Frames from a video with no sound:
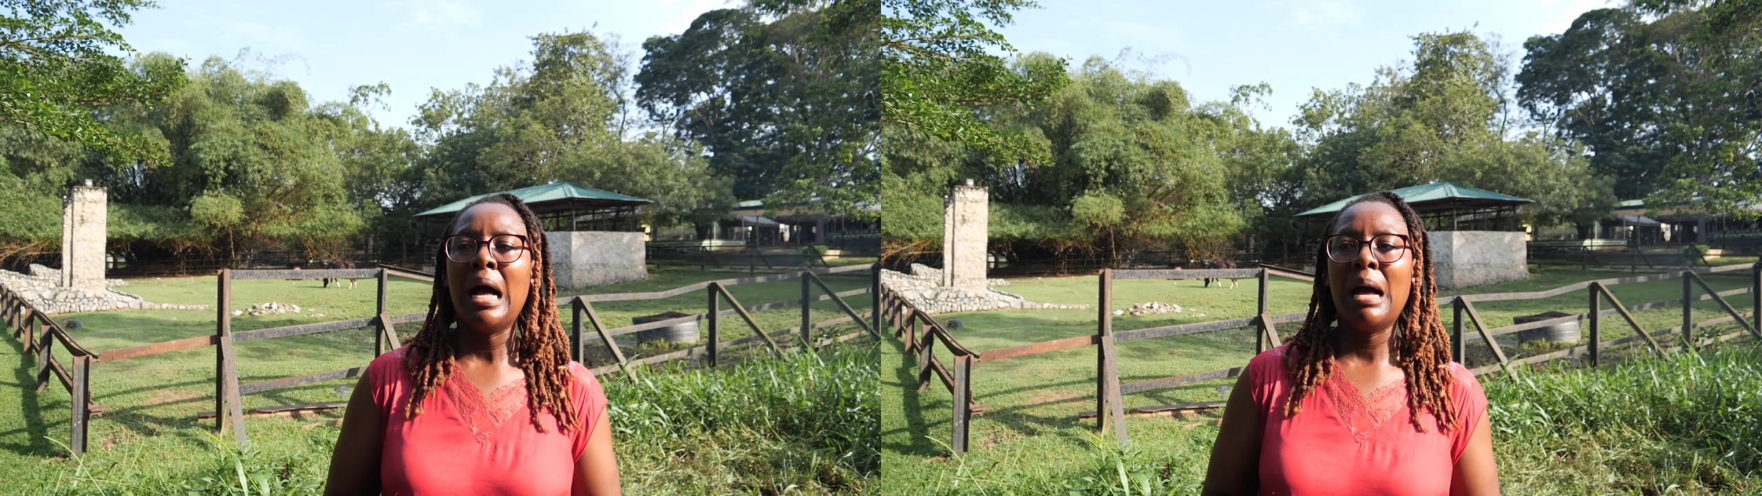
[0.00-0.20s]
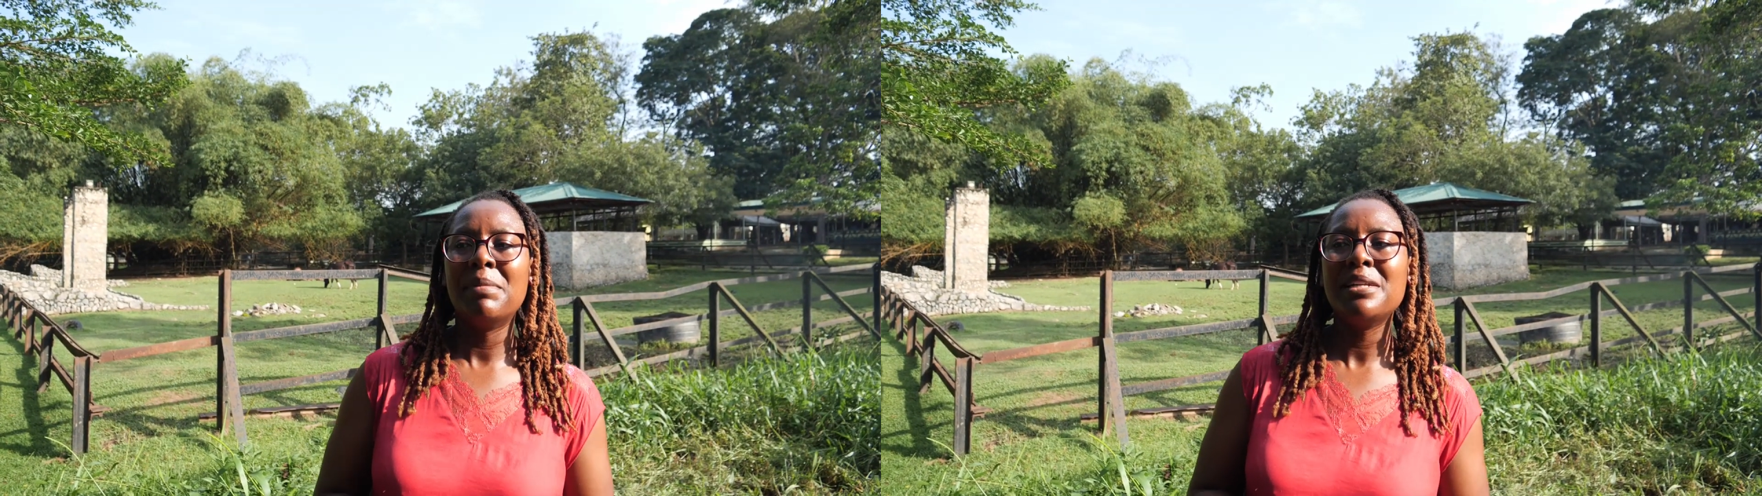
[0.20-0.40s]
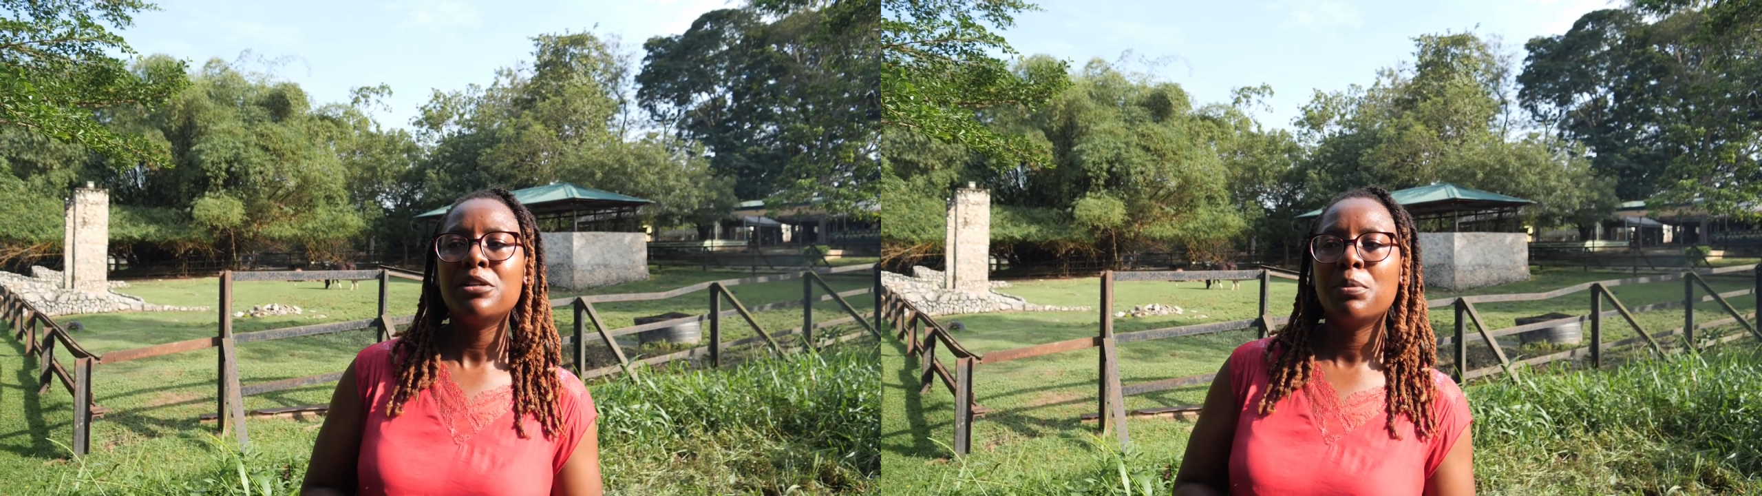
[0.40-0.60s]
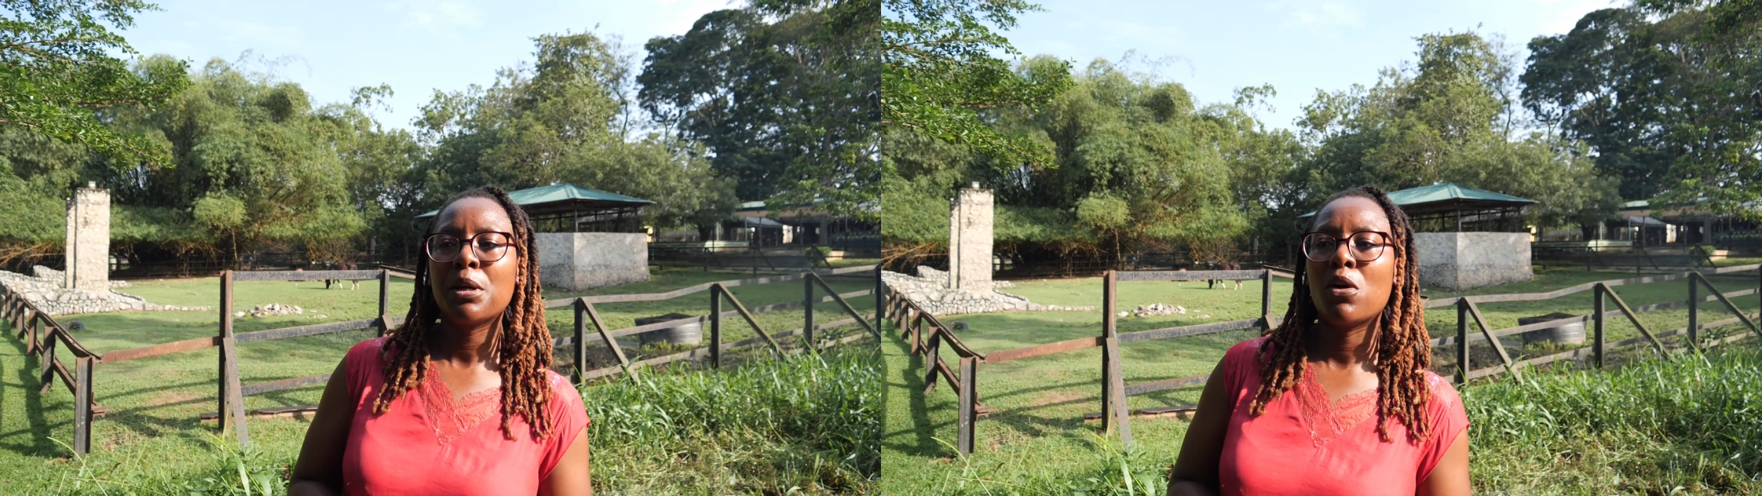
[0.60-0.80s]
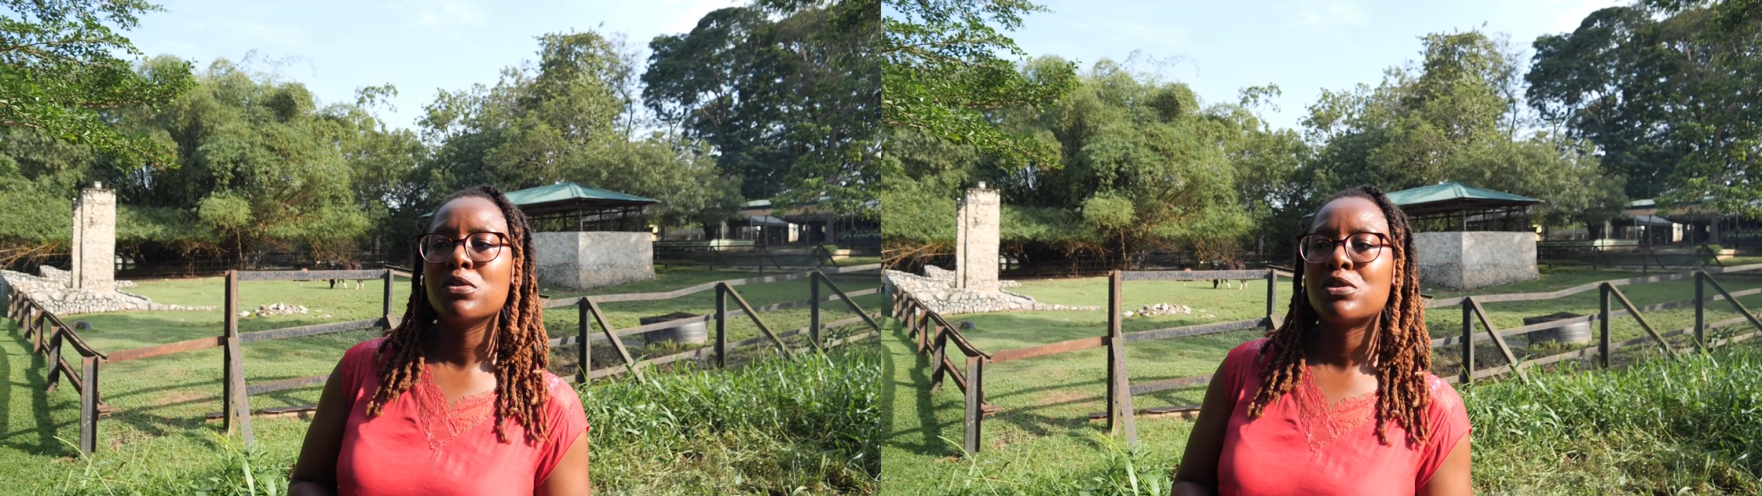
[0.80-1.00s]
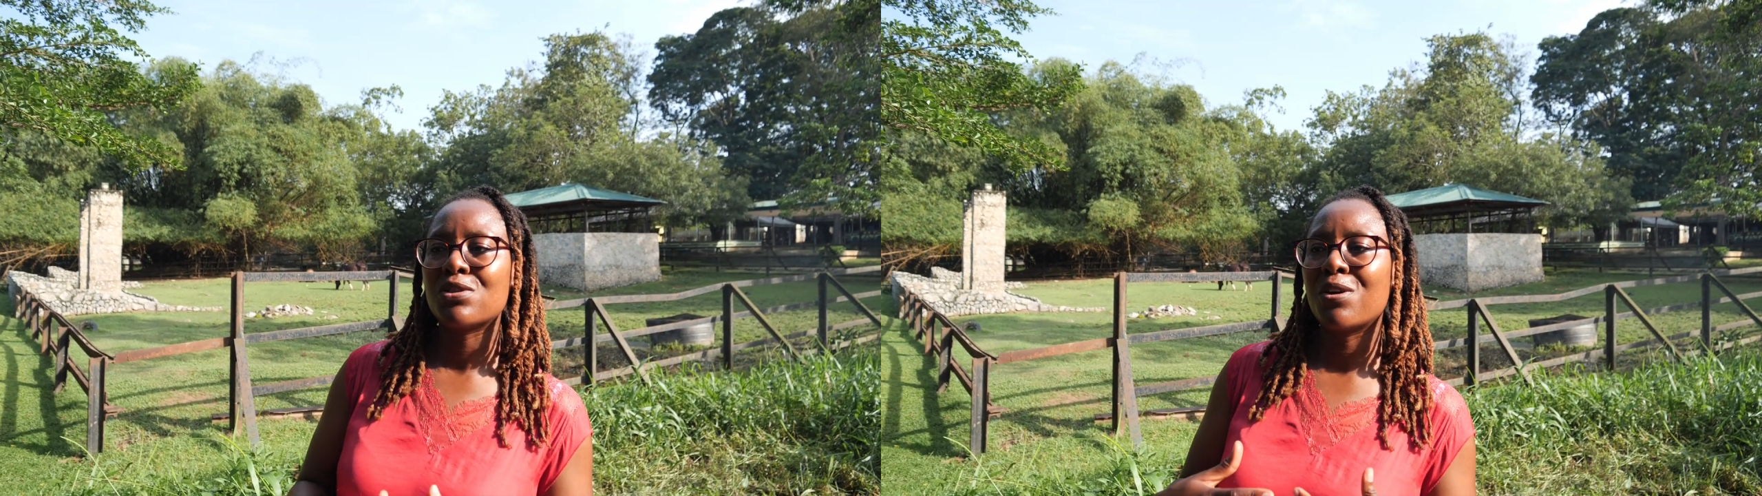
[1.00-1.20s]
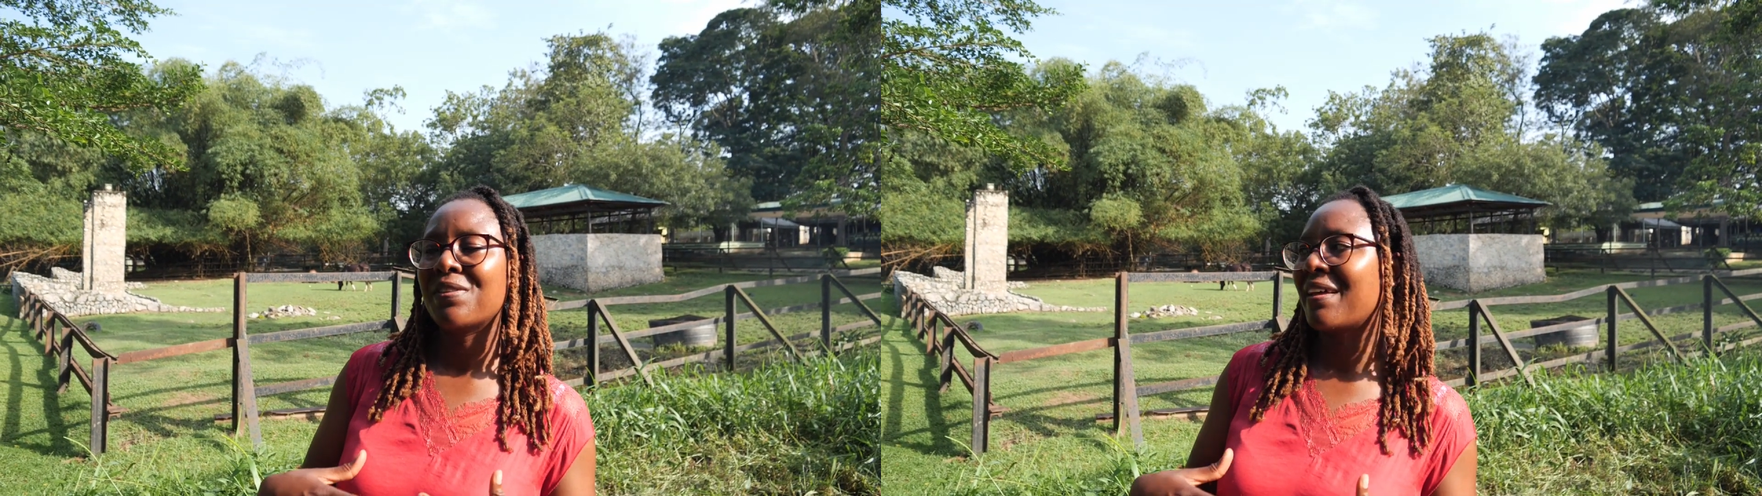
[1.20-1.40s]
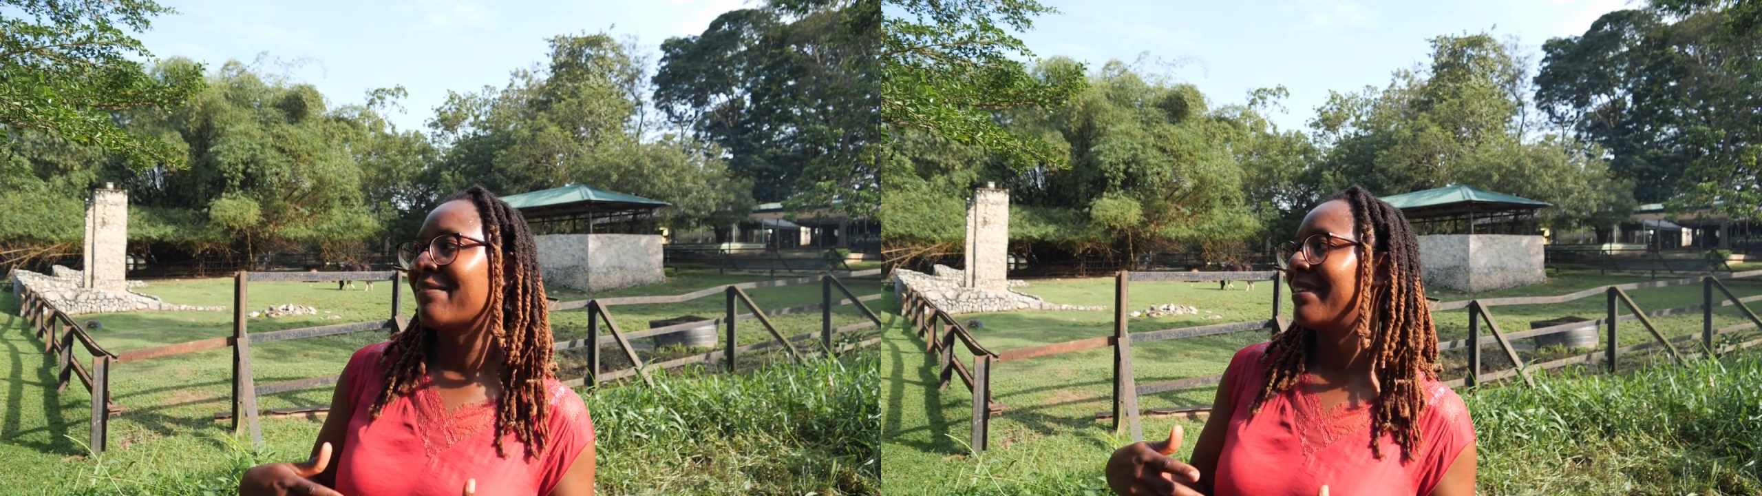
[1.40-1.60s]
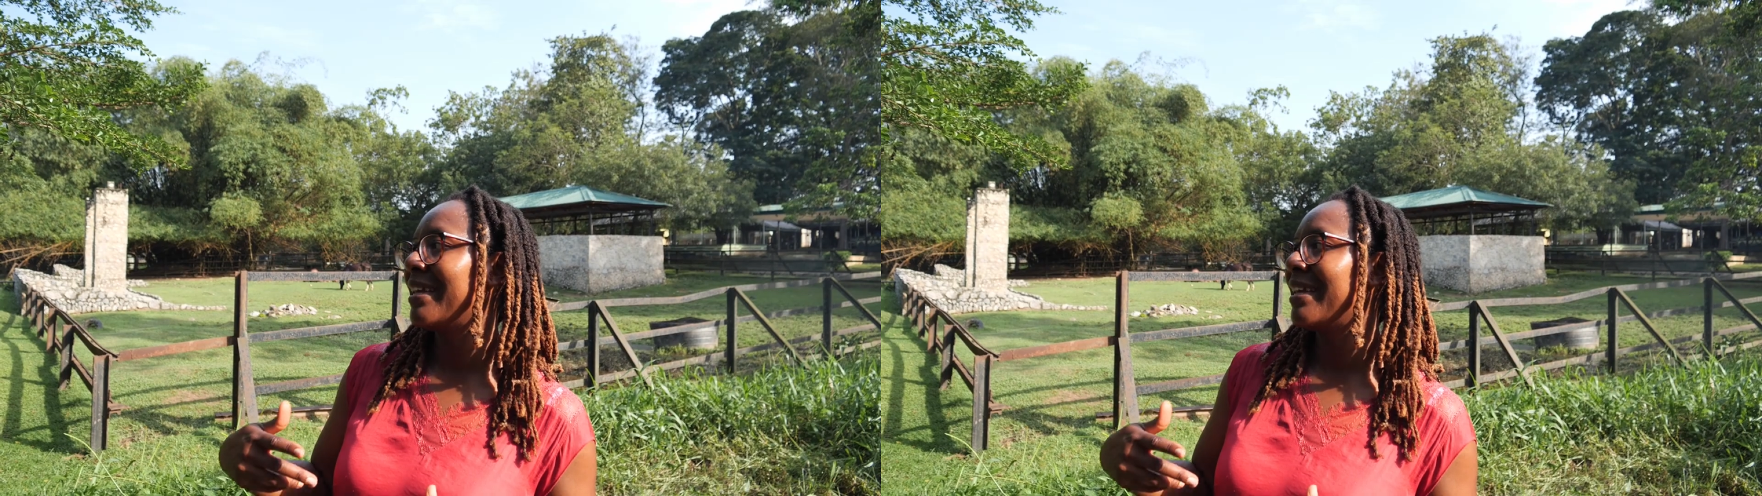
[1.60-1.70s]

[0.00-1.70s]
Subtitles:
I'm a little bit concerned that